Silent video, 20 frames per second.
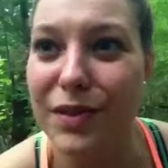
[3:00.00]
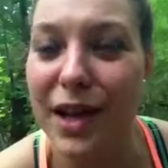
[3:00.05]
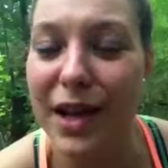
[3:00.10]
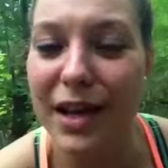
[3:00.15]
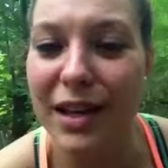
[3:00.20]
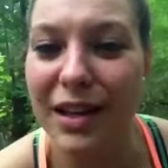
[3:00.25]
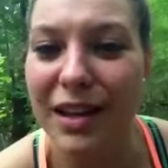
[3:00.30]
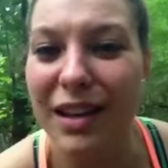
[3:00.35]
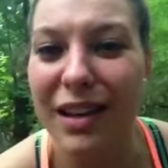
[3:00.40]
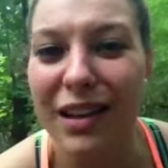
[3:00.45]

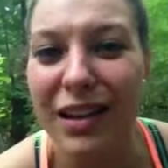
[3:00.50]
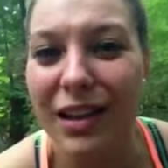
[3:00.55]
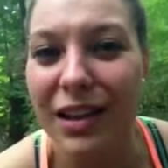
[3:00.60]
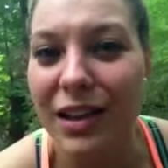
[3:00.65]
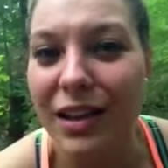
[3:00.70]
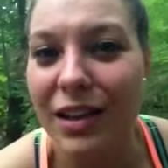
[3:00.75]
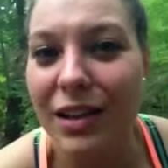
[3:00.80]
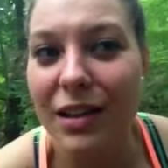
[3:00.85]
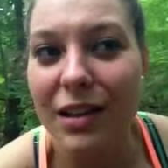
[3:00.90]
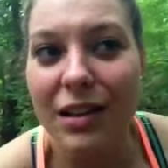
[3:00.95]
like,
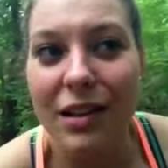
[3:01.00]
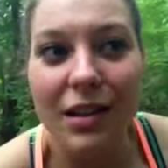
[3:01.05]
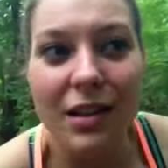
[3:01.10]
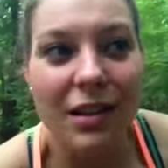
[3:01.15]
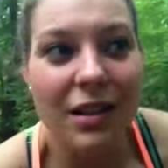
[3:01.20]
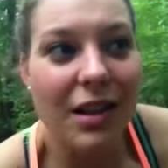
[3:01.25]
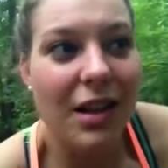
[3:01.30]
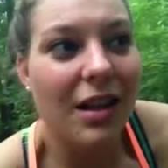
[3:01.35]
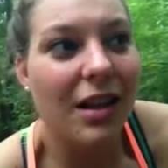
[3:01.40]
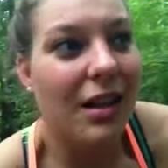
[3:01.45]

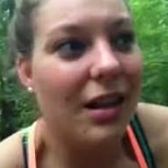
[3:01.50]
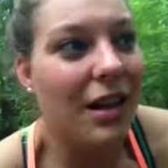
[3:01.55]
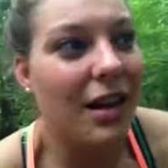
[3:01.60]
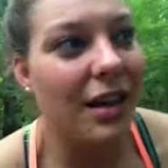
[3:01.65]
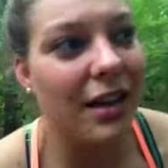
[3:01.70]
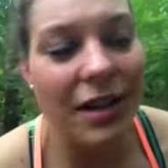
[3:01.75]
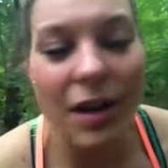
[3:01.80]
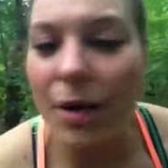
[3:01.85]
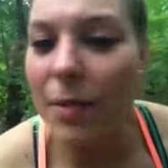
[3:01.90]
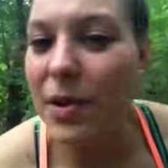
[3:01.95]
uh,
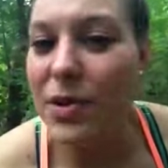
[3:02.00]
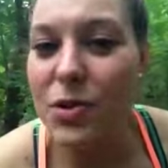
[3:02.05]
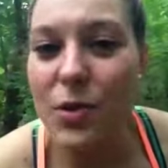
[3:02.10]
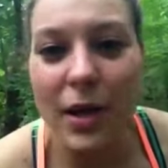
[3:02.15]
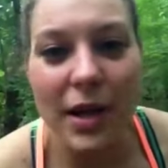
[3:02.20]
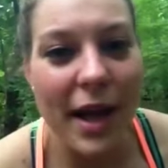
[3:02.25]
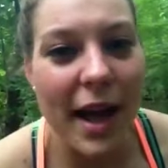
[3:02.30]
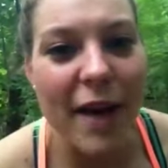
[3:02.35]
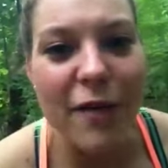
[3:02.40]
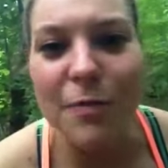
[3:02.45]
you know, I'm not
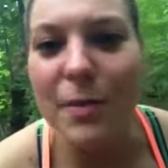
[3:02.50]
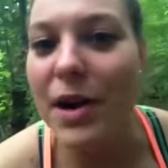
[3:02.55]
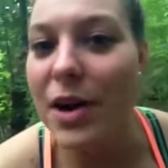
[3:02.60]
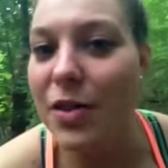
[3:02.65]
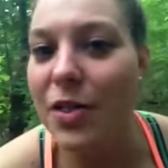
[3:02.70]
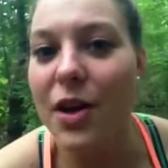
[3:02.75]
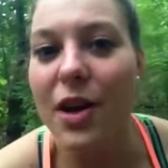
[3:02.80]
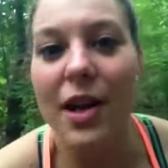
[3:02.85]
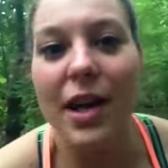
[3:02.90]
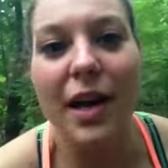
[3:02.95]
doing a half
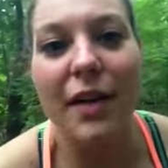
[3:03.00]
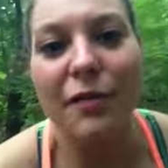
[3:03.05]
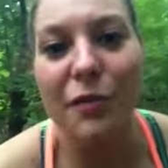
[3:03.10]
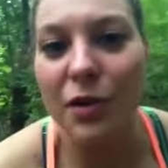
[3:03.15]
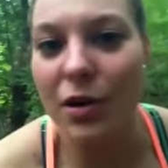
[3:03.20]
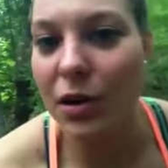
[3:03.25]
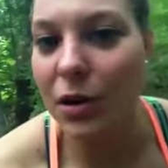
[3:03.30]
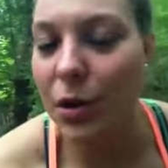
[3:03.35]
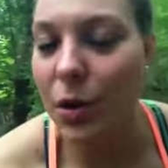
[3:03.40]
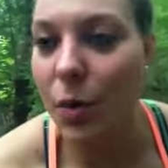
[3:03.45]
marathon again
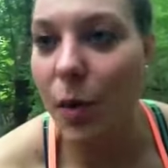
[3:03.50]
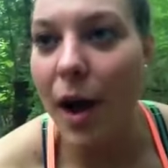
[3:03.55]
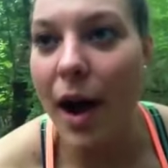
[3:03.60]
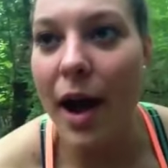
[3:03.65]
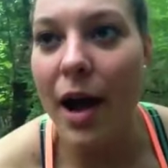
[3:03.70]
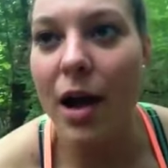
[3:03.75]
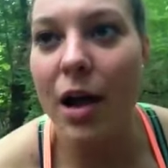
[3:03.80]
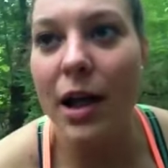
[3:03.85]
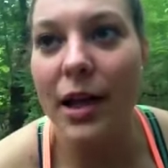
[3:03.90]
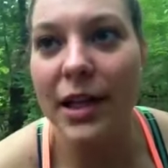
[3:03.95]
for a little
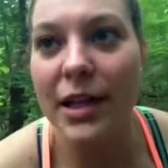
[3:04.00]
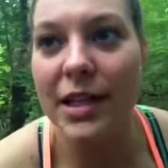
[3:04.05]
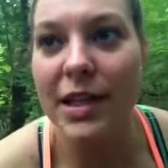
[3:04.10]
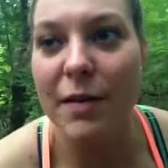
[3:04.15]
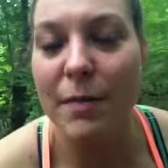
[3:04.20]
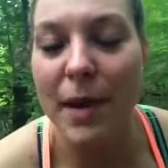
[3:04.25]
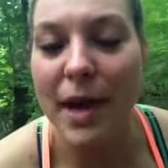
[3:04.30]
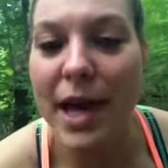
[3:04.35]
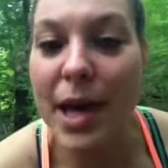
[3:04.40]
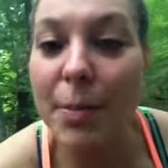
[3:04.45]
while. I need to
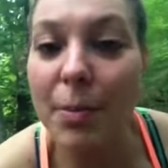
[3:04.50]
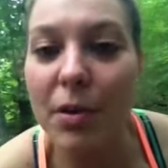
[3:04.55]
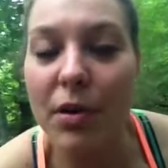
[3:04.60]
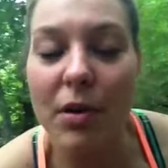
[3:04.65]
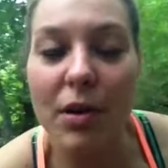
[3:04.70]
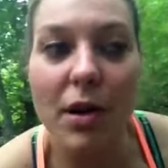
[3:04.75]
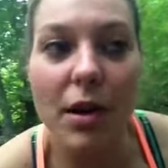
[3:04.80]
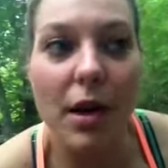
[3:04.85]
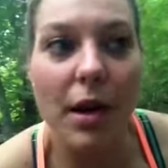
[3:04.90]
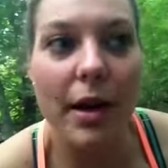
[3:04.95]
give my hip
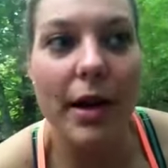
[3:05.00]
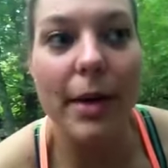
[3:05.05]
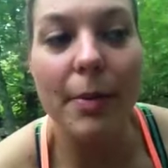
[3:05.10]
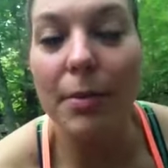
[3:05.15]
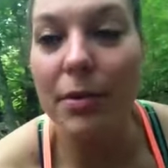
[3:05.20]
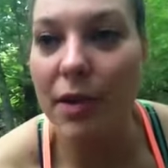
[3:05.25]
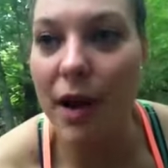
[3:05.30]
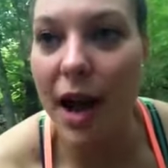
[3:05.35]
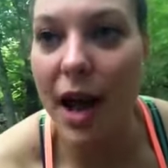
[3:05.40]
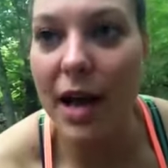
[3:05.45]
a hip
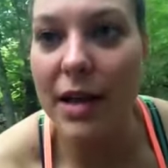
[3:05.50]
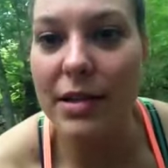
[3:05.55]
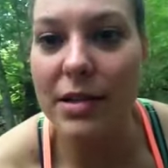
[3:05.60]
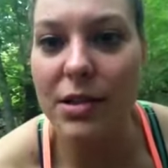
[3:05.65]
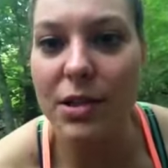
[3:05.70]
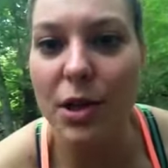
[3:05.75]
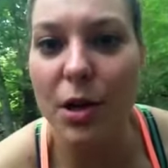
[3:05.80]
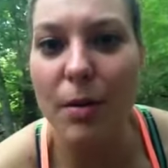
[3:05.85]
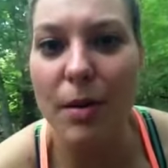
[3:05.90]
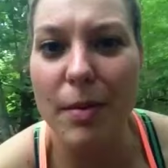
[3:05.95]

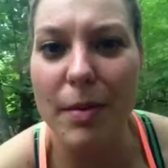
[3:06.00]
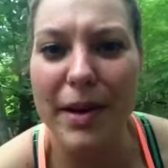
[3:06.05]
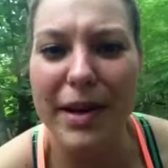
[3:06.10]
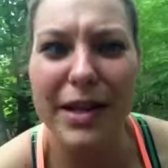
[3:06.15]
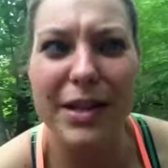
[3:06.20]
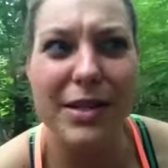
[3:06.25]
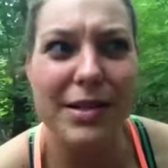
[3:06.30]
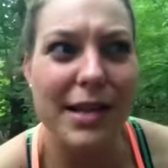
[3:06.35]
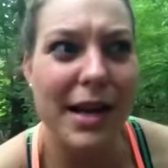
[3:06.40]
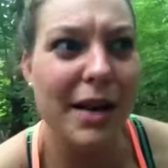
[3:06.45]
arrest. You know, maybe I
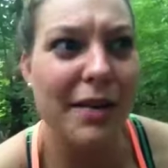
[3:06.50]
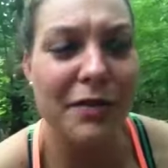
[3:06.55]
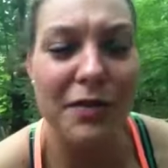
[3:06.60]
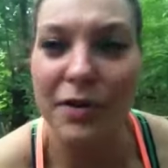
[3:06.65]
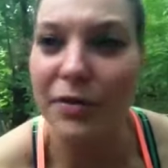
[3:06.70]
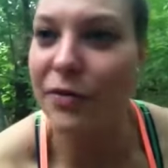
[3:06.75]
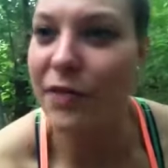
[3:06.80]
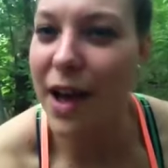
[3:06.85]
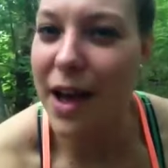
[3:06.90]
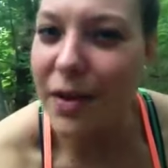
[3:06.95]
need to sign up for
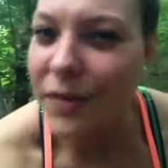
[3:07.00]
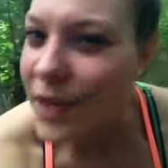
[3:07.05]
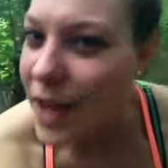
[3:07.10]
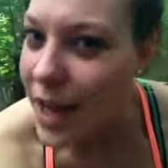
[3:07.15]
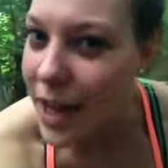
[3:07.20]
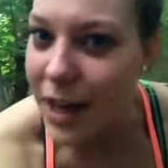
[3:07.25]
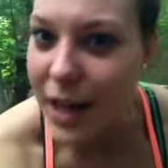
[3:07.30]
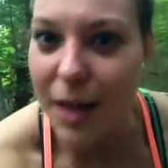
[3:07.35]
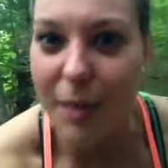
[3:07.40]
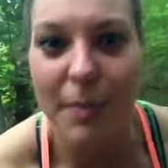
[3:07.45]
a
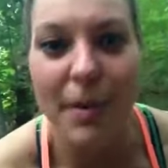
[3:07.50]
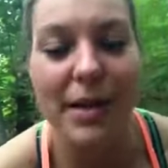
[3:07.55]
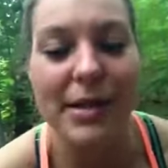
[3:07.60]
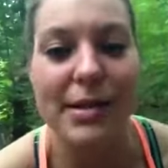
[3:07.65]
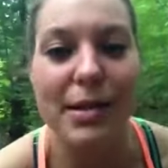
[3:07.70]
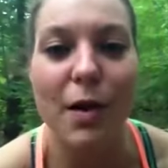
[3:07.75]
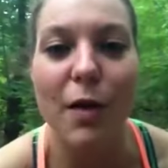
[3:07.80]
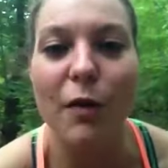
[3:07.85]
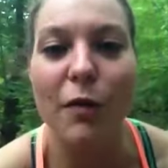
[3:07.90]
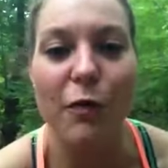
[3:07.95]
5K to get
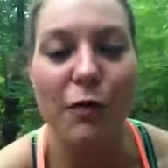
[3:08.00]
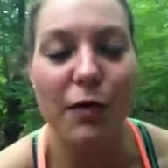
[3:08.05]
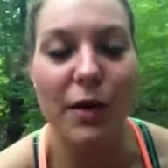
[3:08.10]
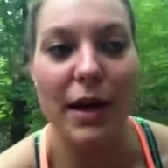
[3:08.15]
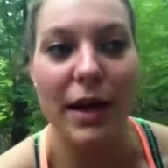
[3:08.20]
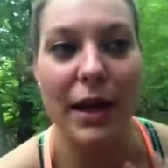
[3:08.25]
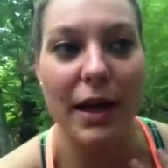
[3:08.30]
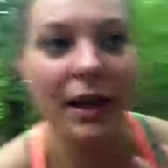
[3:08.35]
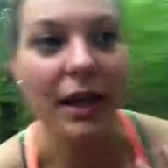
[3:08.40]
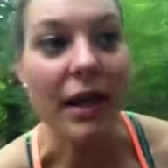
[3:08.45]
myself
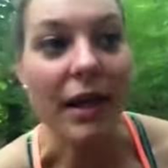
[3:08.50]
like